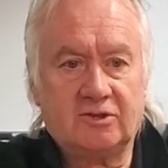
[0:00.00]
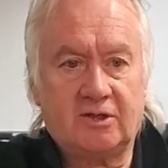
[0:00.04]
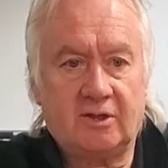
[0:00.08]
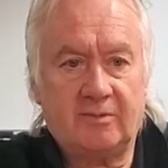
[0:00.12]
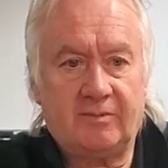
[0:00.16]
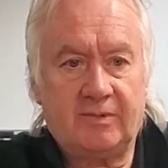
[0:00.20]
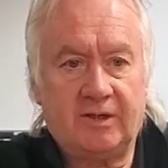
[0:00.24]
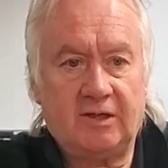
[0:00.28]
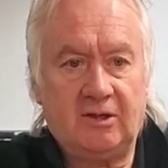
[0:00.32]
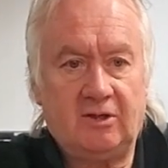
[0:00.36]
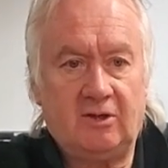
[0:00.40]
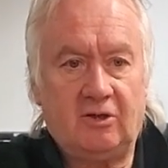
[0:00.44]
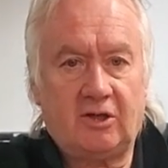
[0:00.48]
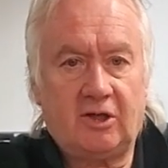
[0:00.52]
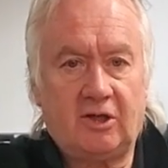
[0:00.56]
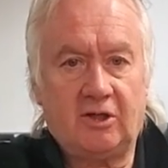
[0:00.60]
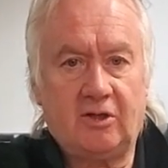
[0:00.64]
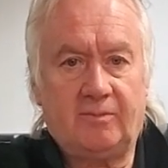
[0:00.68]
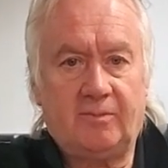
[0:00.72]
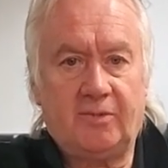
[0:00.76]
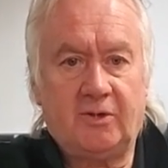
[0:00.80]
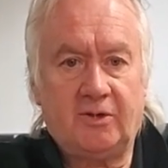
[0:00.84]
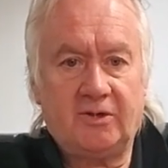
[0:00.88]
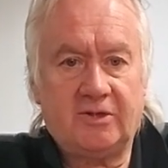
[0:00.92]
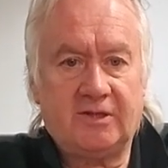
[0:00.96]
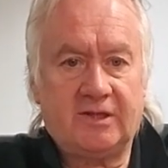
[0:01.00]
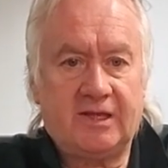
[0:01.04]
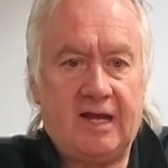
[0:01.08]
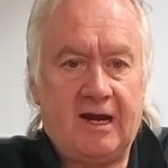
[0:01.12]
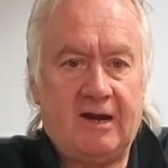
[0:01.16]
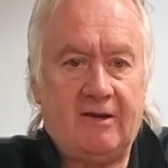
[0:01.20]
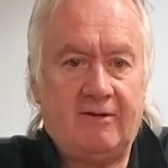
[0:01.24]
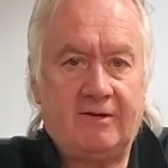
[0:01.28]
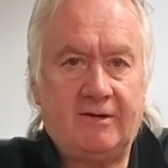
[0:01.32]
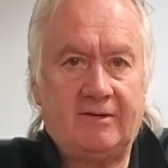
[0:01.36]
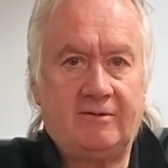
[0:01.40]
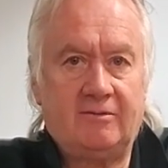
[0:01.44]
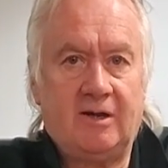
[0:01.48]
going to be looking up under
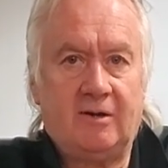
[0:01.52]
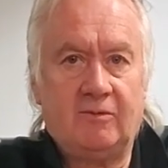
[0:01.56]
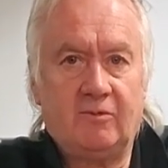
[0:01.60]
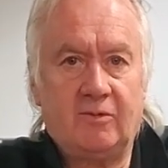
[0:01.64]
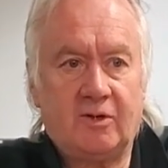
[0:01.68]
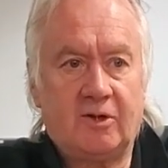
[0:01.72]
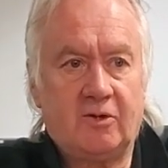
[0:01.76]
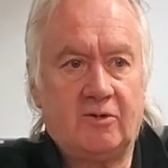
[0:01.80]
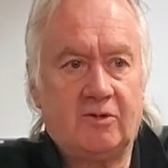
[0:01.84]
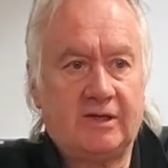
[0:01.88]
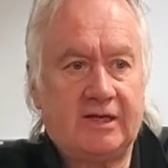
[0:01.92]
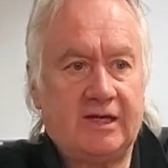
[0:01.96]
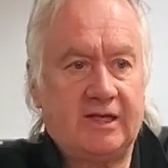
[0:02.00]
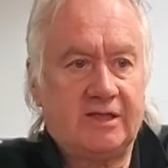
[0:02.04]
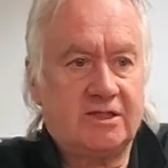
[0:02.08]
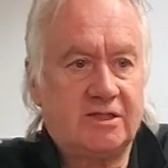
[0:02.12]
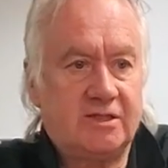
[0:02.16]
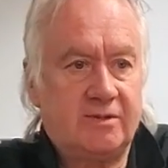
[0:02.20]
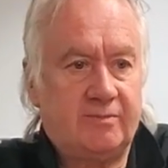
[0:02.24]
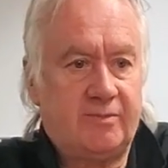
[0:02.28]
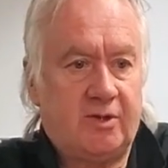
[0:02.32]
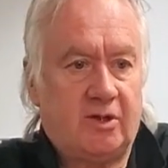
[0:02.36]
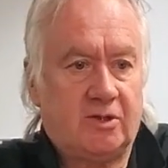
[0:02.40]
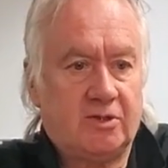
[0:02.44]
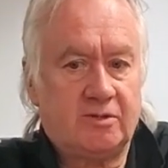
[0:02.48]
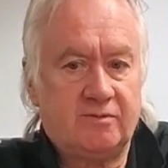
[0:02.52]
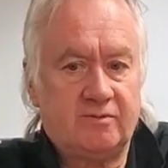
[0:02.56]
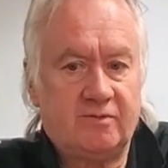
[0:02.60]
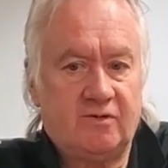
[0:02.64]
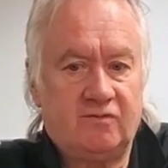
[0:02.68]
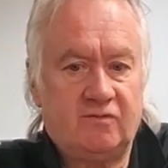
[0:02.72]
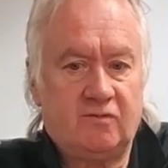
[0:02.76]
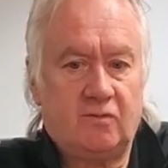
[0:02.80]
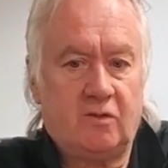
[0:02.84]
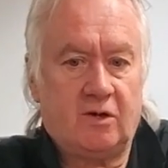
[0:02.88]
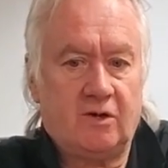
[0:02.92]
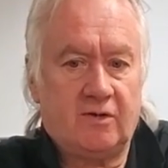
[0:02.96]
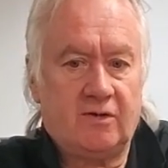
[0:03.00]
there, and we're going to get to the bottom
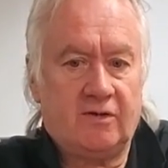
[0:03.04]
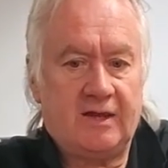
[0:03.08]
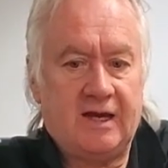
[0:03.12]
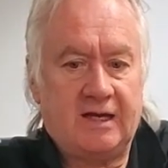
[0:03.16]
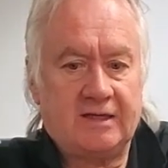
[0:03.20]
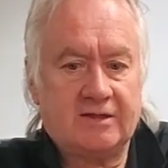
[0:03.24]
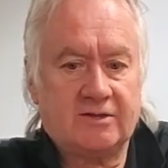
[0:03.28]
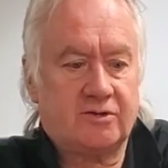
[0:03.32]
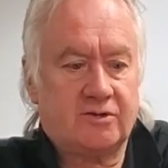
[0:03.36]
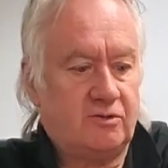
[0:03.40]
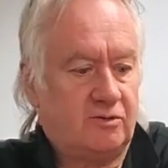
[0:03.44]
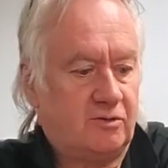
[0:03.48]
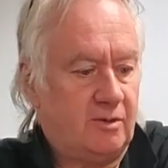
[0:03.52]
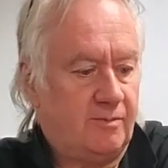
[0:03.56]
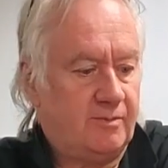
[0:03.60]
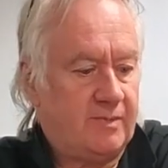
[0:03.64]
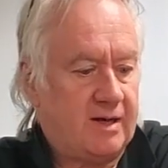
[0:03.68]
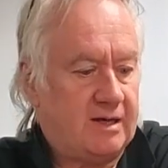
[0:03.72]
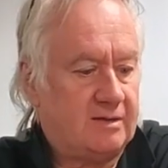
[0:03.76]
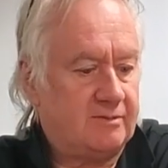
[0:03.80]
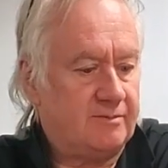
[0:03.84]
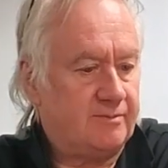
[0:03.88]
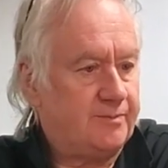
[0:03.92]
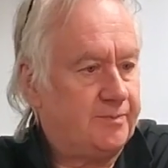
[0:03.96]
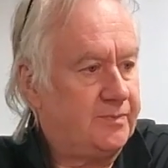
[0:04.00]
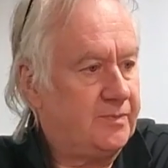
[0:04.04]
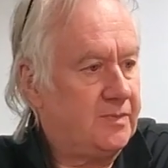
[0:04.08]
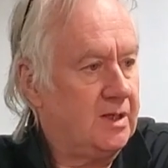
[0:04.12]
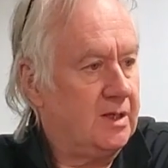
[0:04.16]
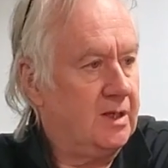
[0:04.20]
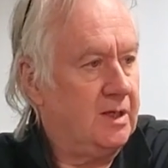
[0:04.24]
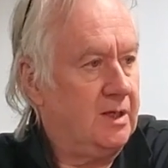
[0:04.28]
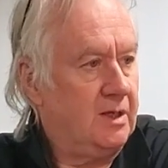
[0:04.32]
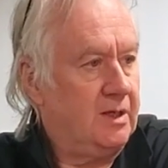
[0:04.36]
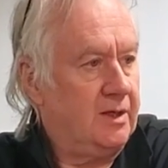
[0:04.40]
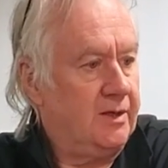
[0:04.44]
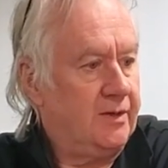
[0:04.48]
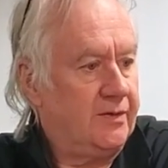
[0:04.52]
of what that's all about.
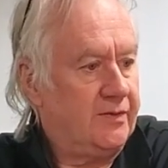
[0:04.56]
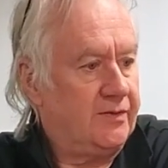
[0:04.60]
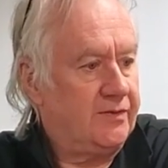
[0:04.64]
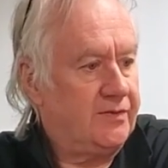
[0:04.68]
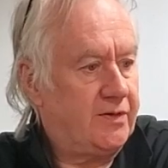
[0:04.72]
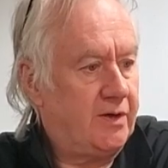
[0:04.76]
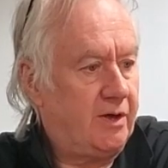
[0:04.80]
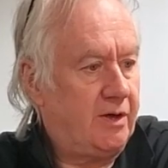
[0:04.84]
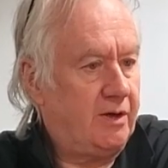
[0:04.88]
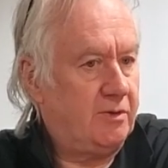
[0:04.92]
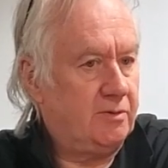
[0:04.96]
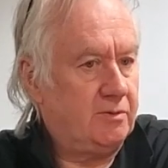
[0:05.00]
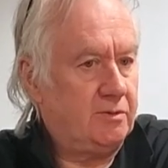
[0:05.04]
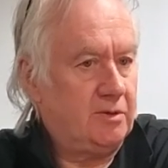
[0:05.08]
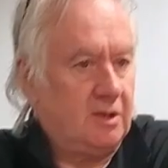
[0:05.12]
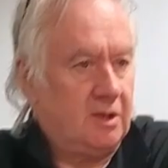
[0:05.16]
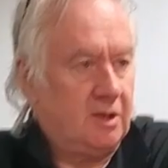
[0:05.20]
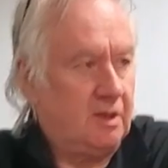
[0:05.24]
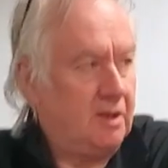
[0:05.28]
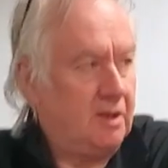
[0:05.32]
So